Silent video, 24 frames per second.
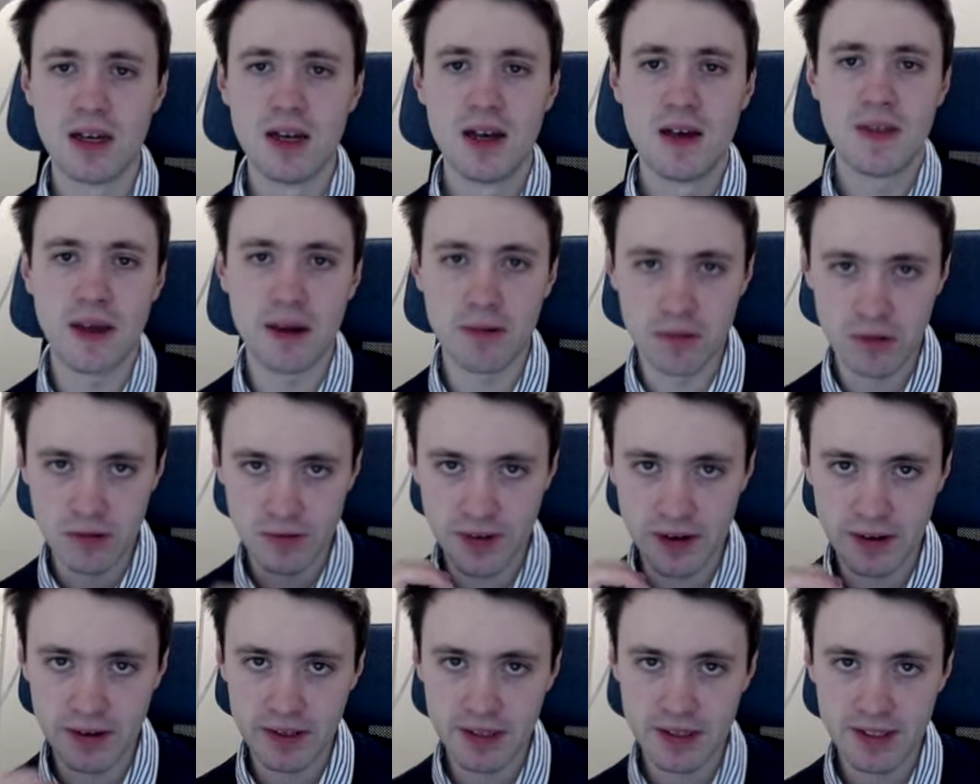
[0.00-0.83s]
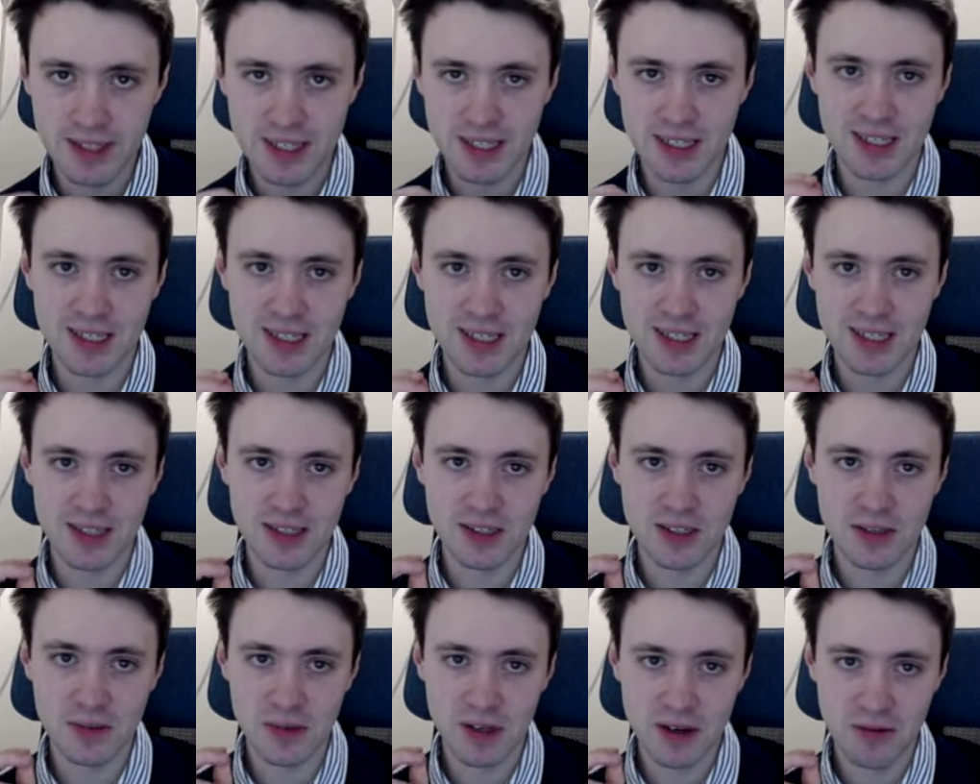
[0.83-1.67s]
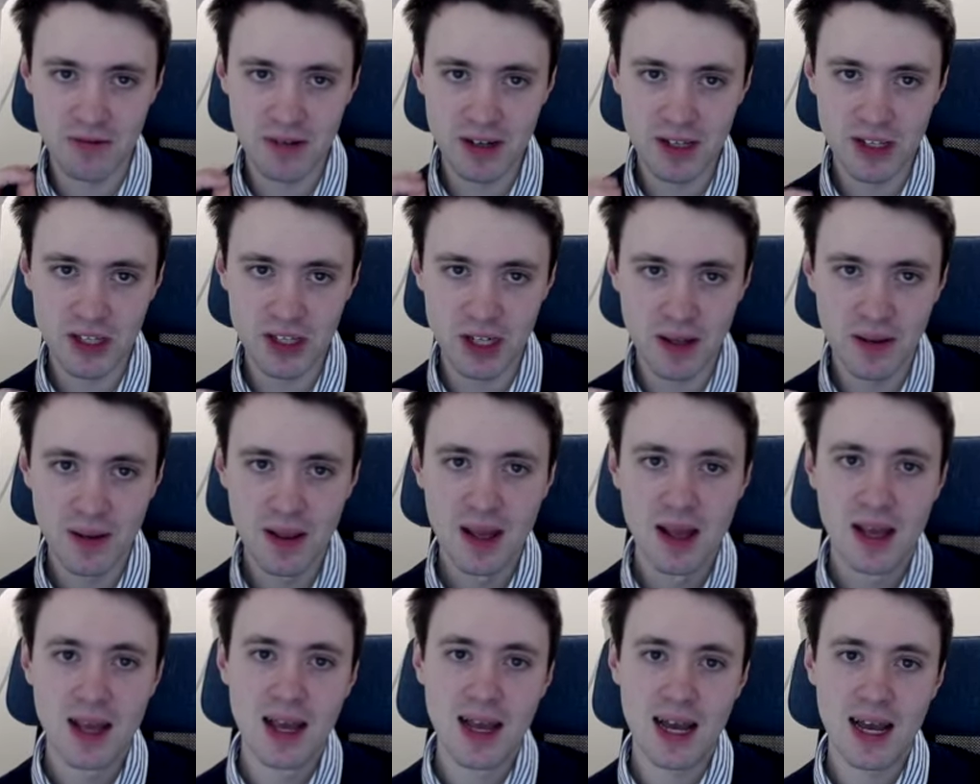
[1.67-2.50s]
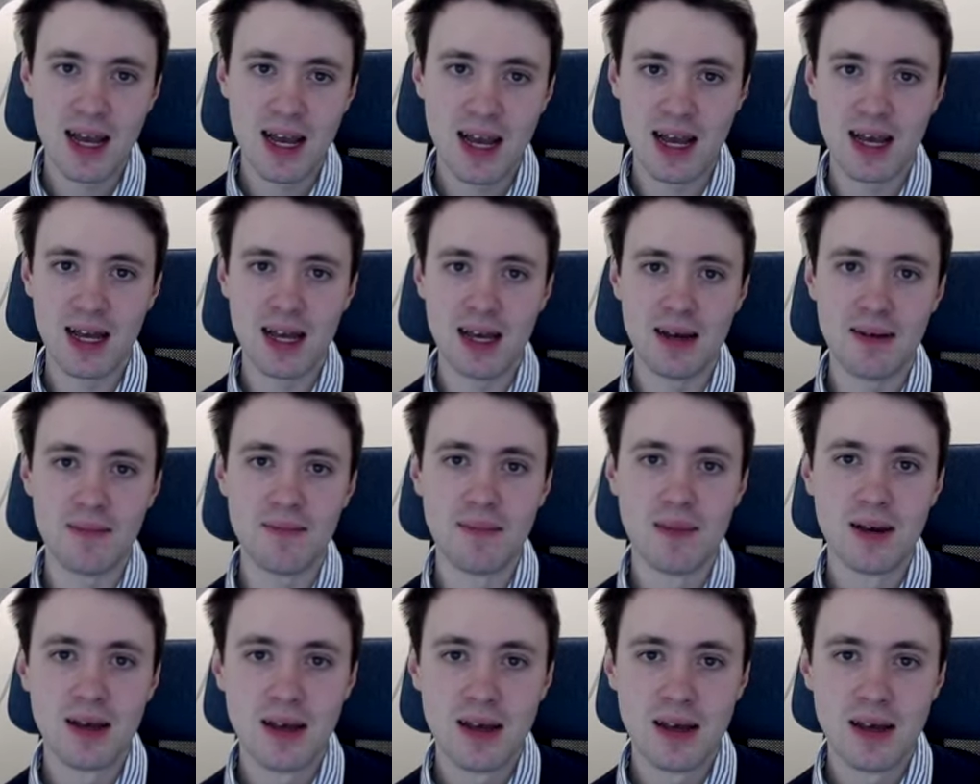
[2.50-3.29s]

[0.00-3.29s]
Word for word: they were very insistent on something original um,